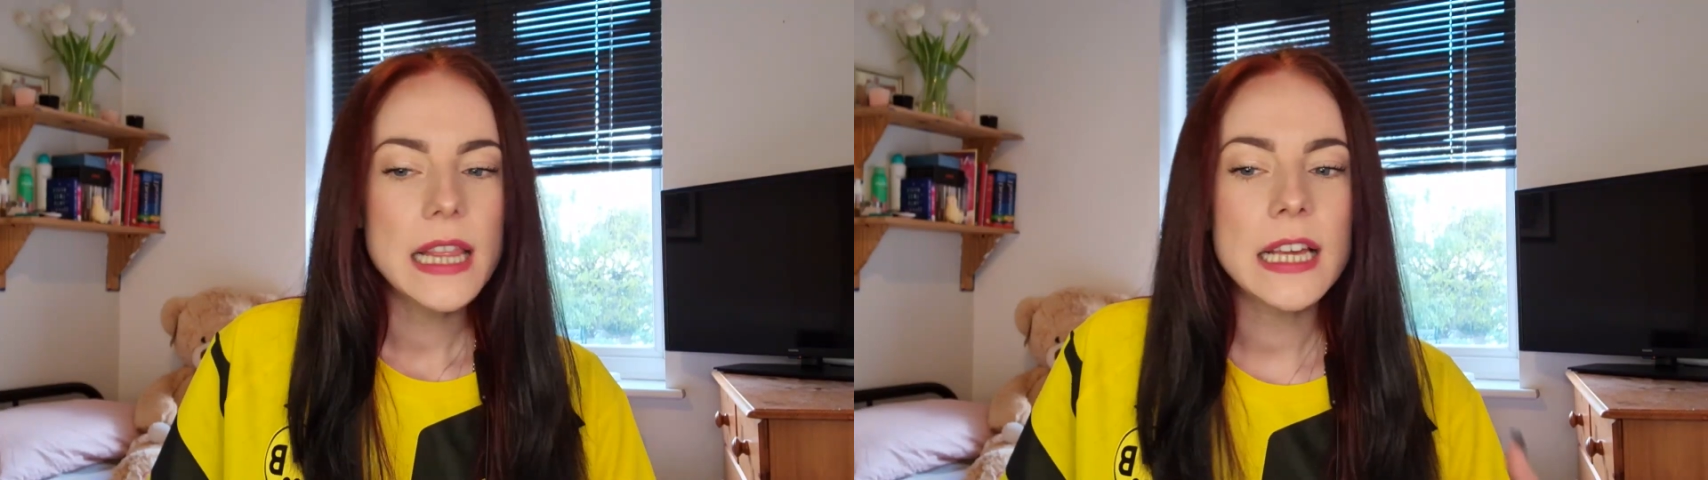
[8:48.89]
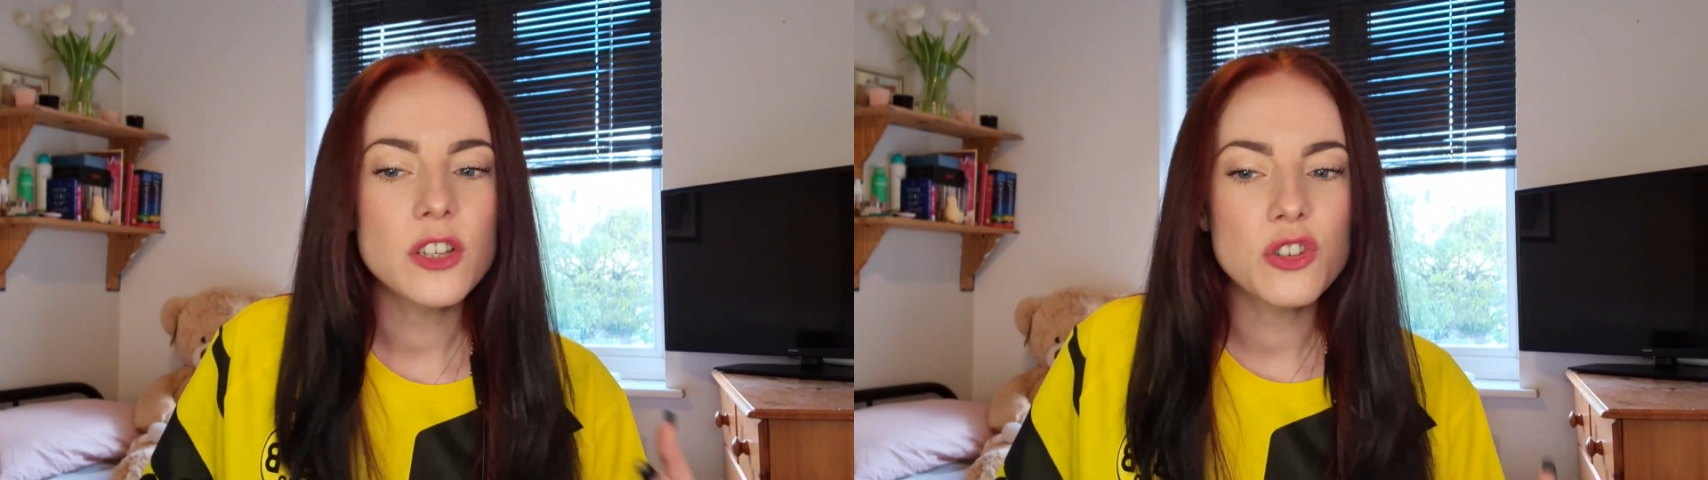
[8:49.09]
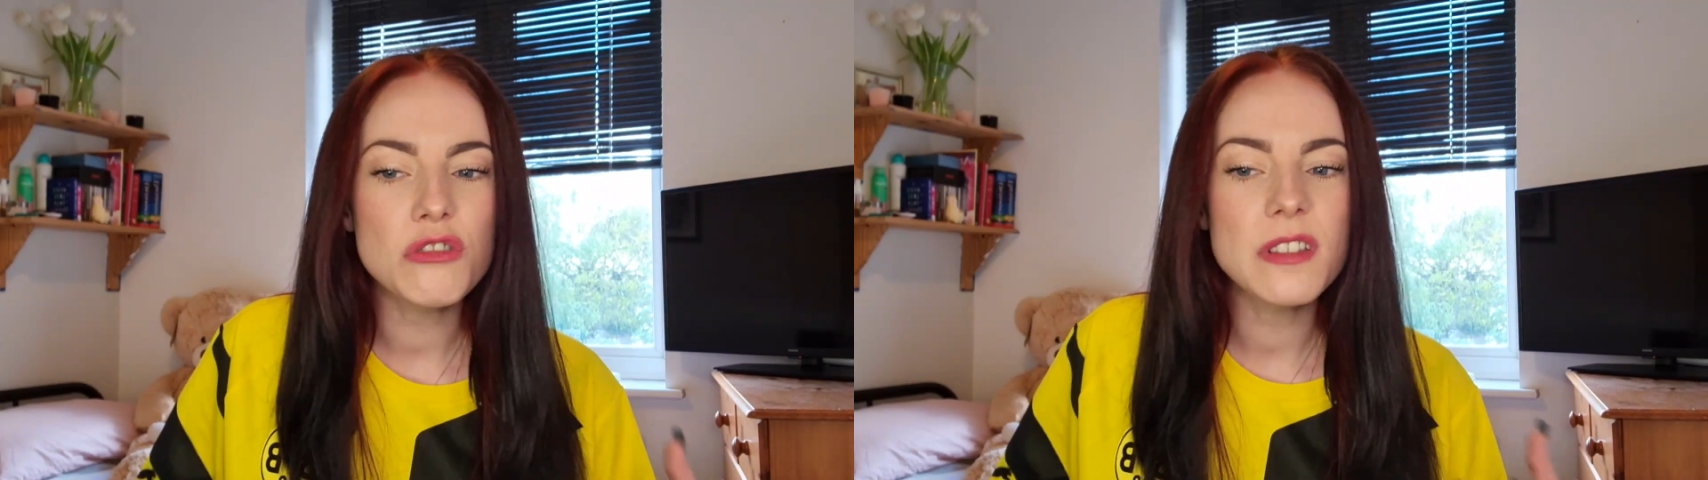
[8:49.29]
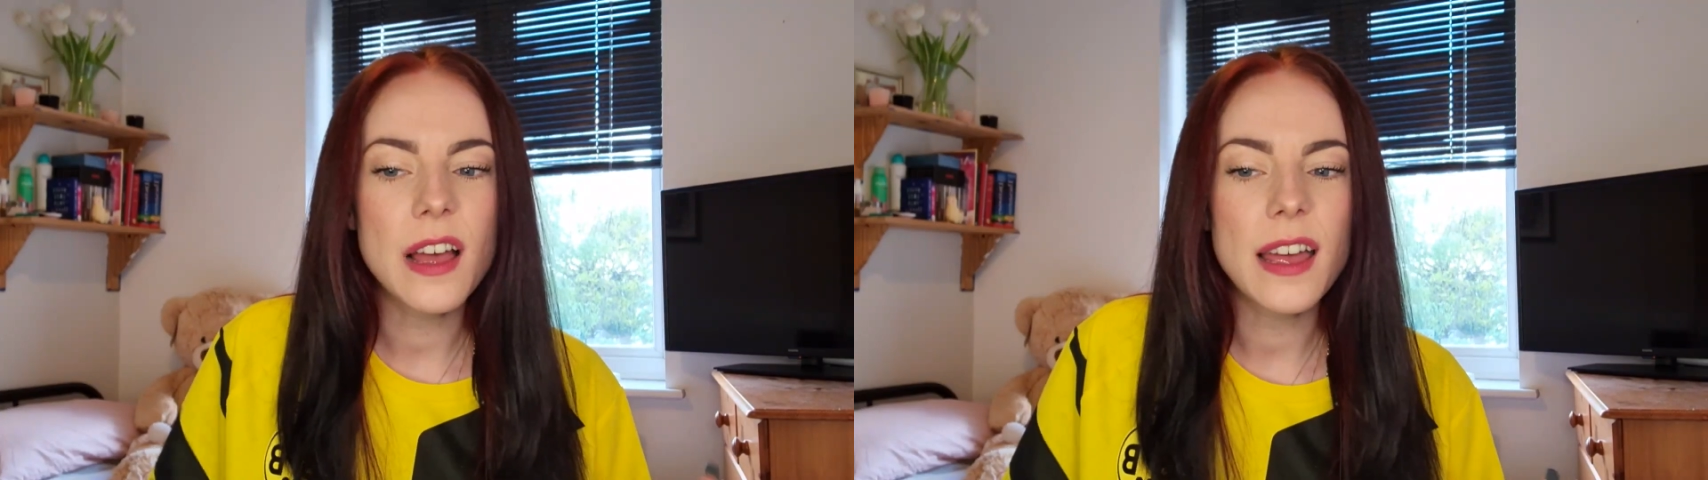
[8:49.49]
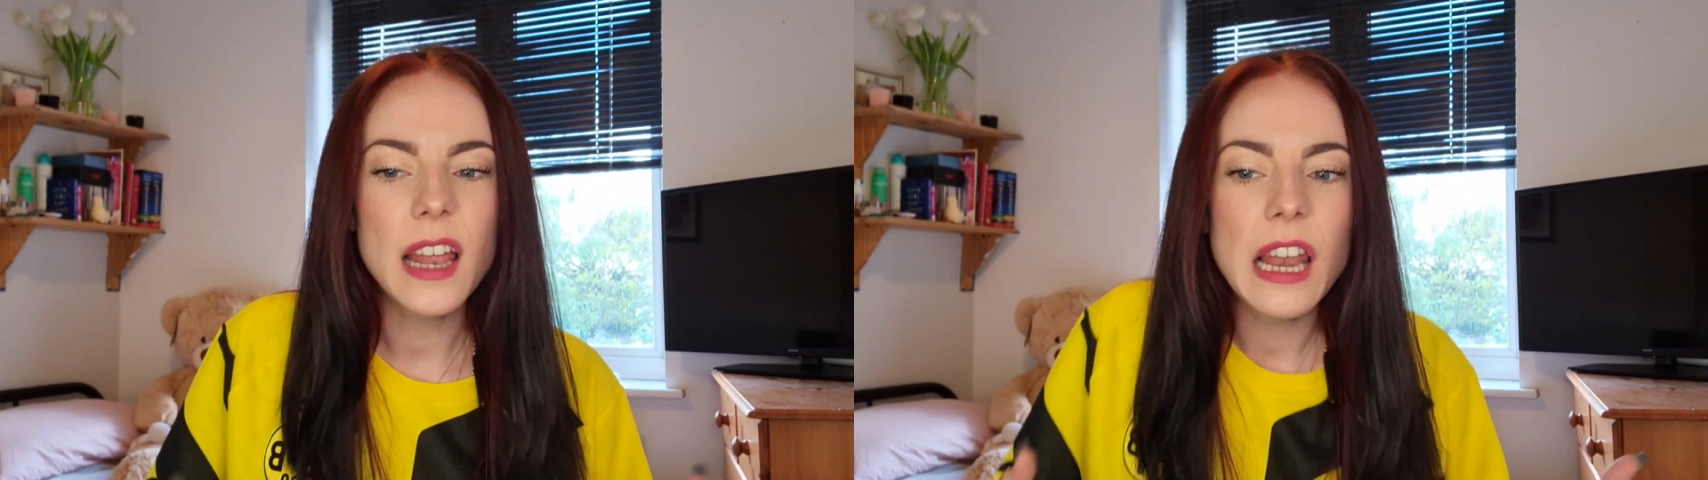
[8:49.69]
that just
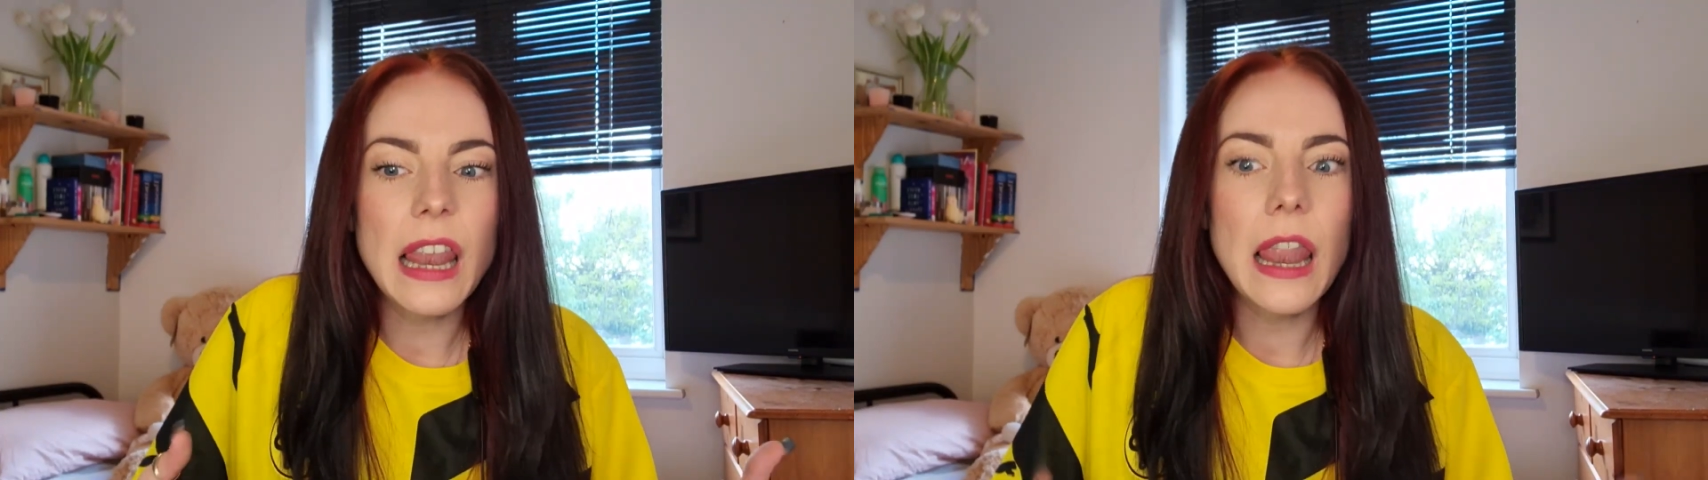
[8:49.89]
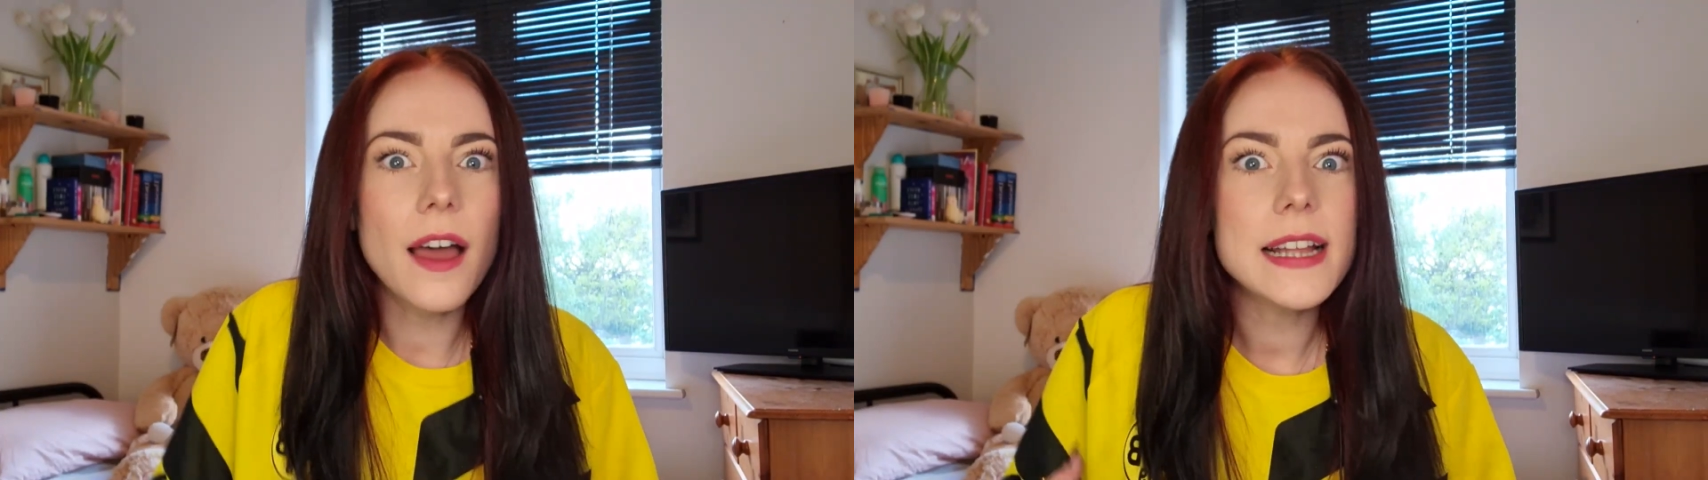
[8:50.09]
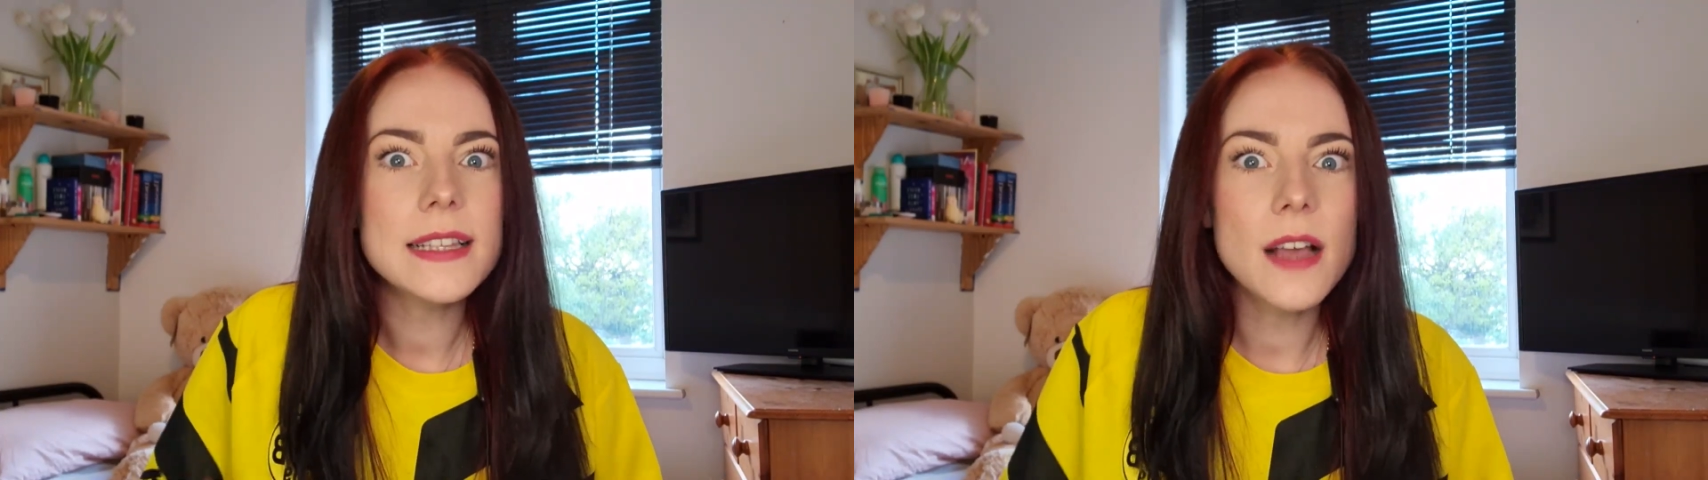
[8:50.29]
like lights